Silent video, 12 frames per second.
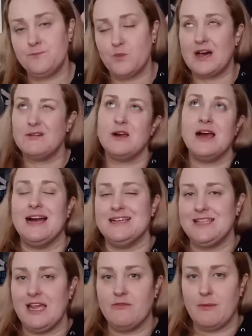Well, I
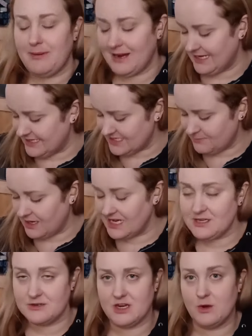say replace, but I
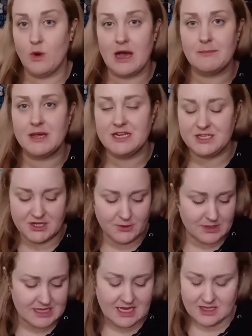don't know what I'm going to do
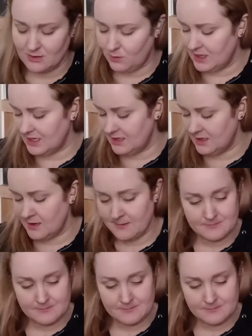with the other one.